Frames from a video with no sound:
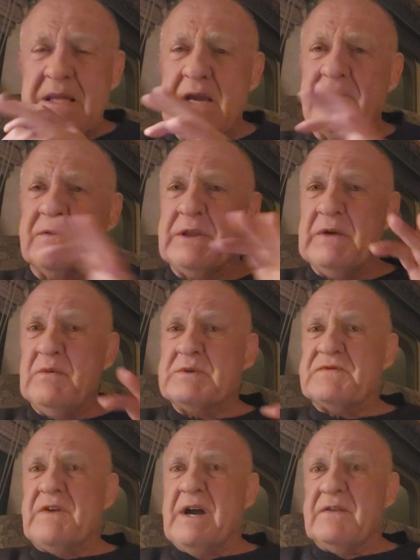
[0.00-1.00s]
Everything
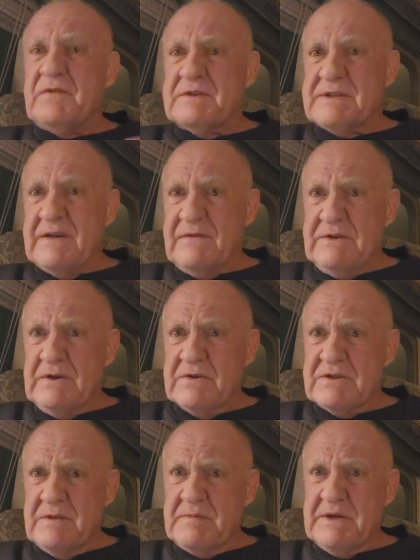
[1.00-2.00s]
was fine for 7
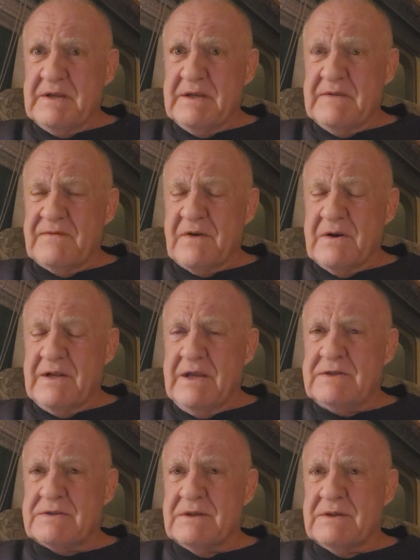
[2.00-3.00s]
years at the beginning of our
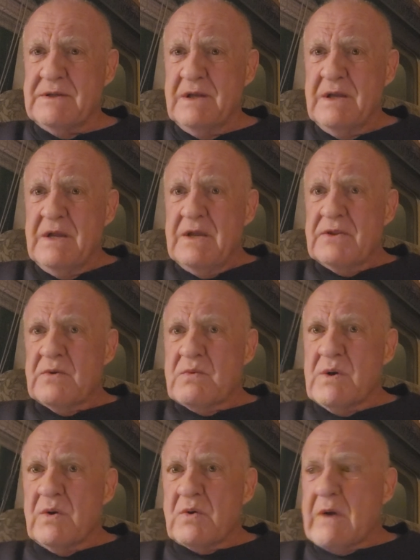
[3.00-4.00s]
nation. The
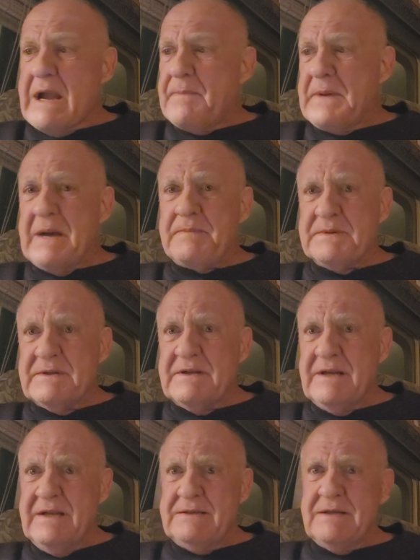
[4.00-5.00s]
real crap happened in
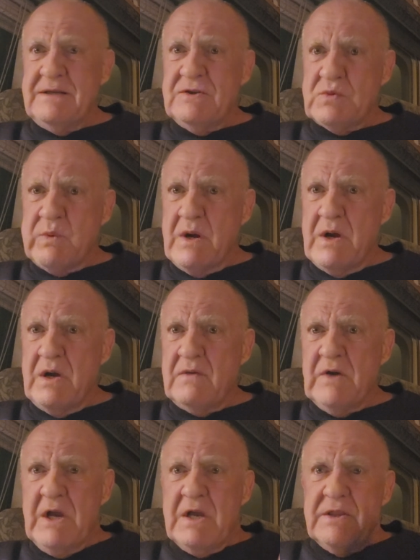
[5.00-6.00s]
1812.
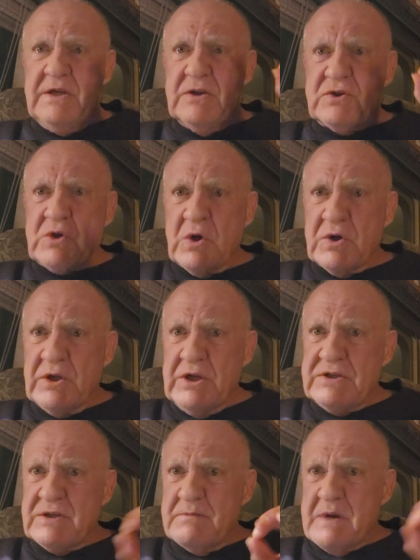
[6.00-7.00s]
The
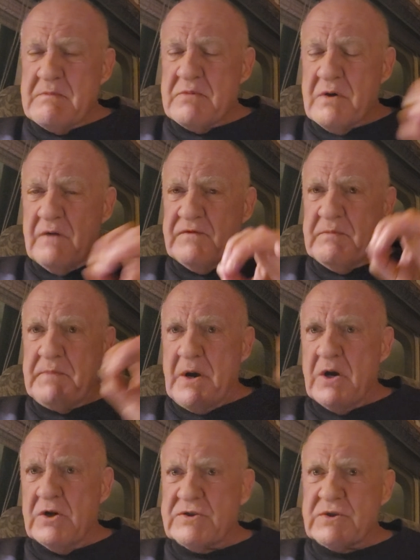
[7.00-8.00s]
attorneys, the member of the
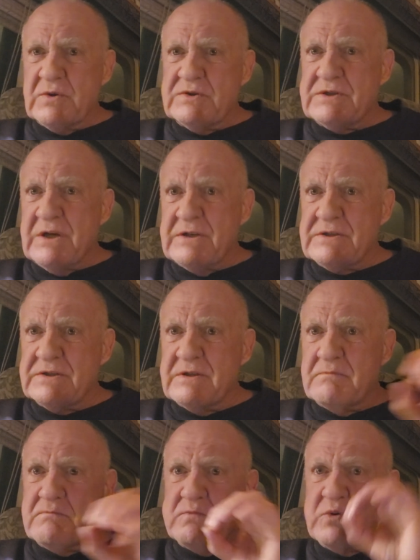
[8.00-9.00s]
Bar Association, the
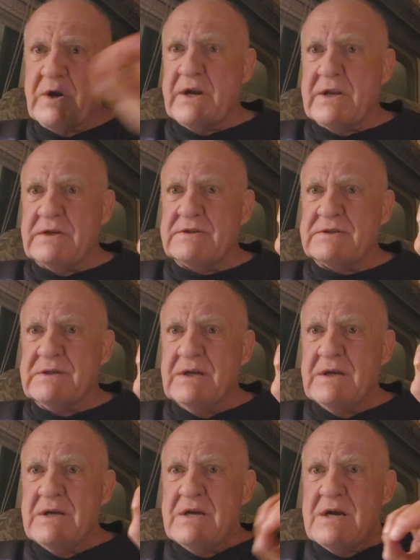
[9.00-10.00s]
British
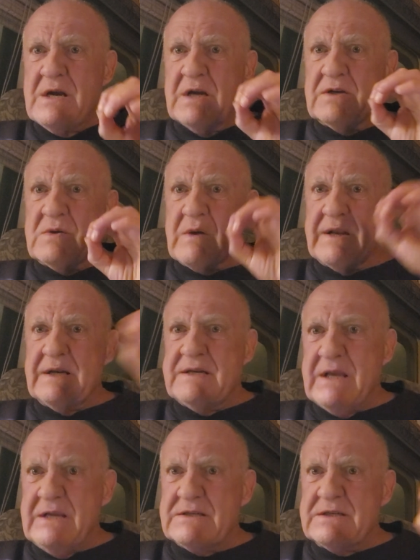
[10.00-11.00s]

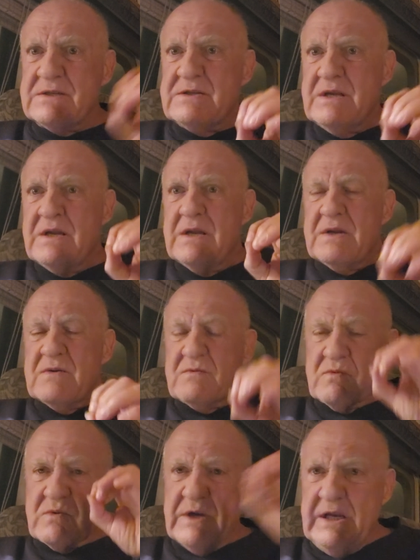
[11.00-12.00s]
Accreditation
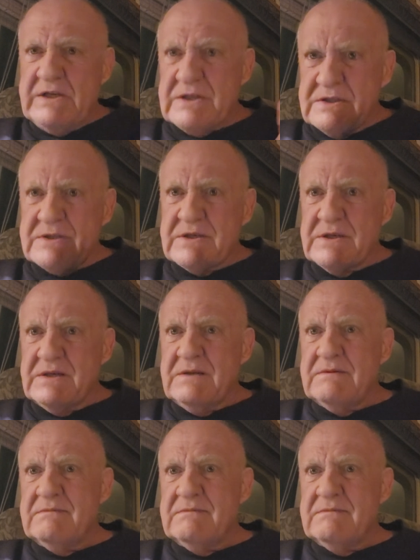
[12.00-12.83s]
Regency,